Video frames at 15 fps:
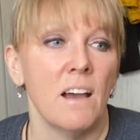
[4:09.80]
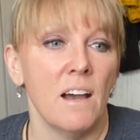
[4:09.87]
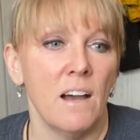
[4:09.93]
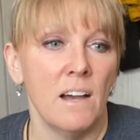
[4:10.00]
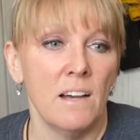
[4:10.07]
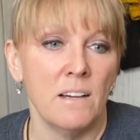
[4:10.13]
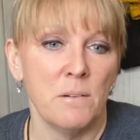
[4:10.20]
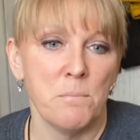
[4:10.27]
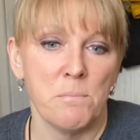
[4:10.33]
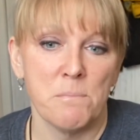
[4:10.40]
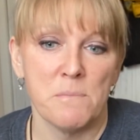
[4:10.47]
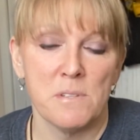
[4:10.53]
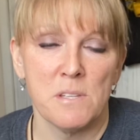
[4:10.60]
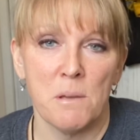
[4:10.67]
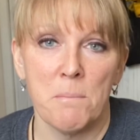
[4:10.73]

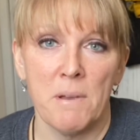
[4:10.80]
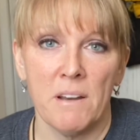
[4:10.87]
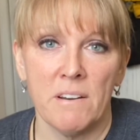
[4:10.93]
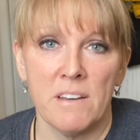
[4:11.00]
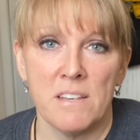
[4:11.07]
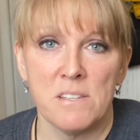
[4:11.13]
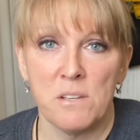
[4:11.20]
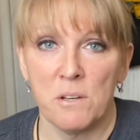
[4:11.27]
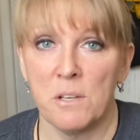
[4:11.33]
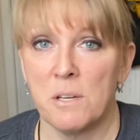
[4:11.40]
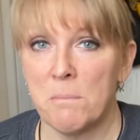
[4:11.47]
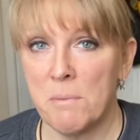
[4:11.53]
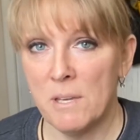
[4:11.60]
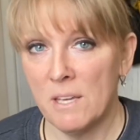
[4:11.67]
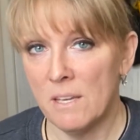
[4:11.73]
Some areas are going
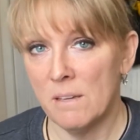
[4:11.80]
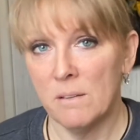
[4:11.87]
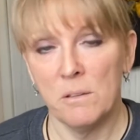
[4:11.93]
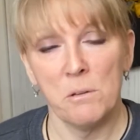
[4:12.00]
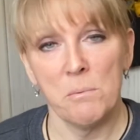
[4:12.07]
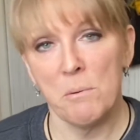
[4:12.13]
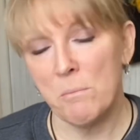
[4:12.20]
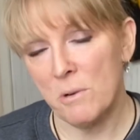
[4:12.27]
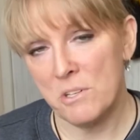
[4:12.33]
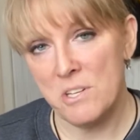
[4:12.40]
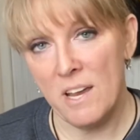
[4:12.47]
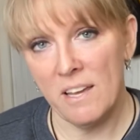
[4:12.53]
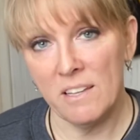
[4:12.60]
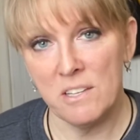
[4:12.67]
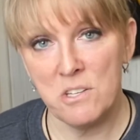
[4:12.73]
to be a little bit more
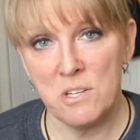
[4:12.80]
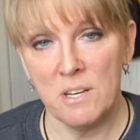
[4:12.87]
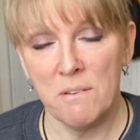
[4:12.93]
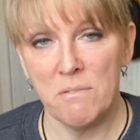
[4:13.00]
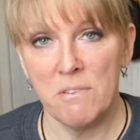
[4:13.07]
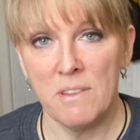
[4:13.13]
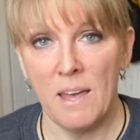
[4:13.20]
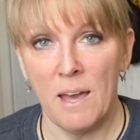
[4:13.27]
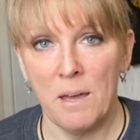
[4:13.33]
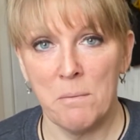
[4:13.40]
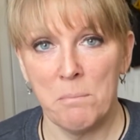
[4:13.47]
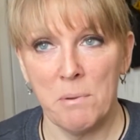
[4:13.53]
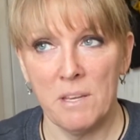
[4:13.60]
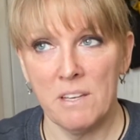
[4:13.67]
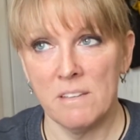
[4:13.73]
challenging for
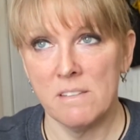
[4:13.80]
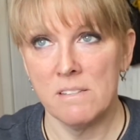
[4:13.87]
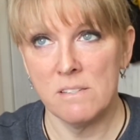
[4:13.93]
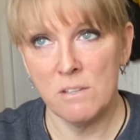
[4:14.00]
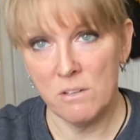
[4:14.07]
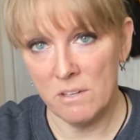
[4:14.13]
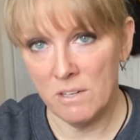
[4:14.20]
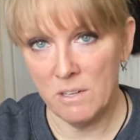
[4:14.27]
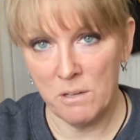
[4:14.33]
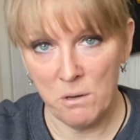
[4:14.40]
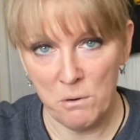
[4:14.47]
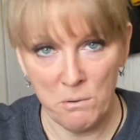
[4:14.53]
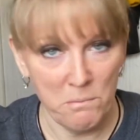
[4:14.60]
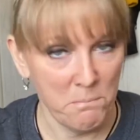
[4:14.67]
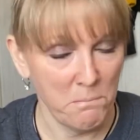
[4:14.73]
that because you're going to
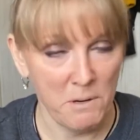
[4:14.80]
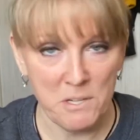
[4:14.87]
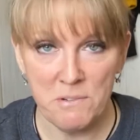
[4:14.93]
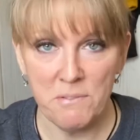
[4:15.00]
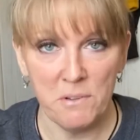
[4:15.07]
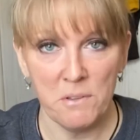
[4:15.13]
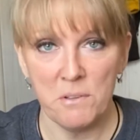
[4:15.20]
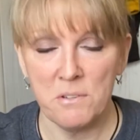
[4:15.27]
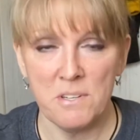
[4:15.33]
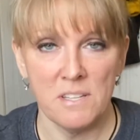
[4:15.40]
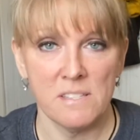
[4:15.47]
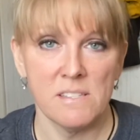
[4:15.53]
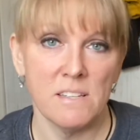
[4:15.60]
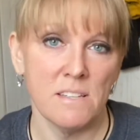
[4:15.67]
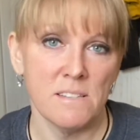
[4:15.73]
go much further
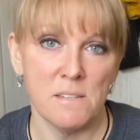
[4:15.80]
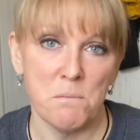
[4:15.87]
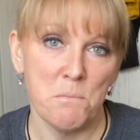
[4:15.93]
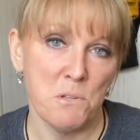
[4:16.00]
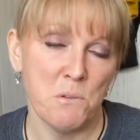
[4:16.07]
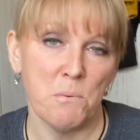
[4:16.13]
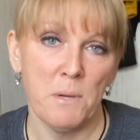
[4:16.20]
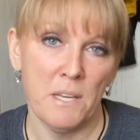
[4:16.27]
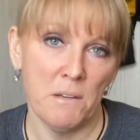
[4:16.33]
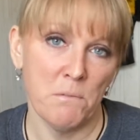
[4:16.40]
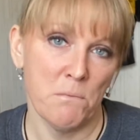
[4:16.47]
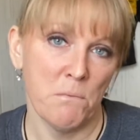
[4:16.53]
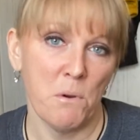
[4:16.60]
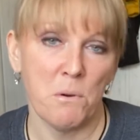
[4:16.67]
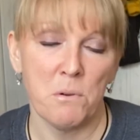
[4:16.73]
distance in between
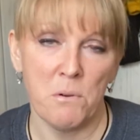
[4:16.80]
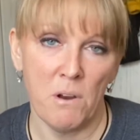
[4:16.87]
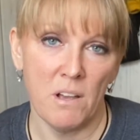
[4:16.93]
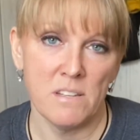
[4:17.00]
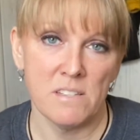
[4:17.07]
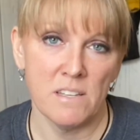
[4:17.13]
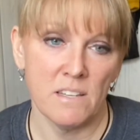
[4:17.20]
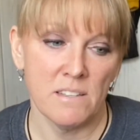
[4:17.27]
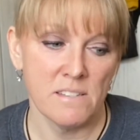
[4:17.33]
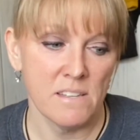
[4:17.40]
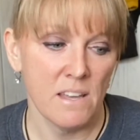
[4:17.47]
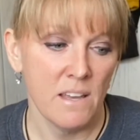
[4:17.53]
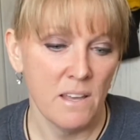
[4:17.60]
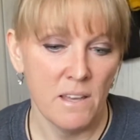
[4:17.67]
road crossings.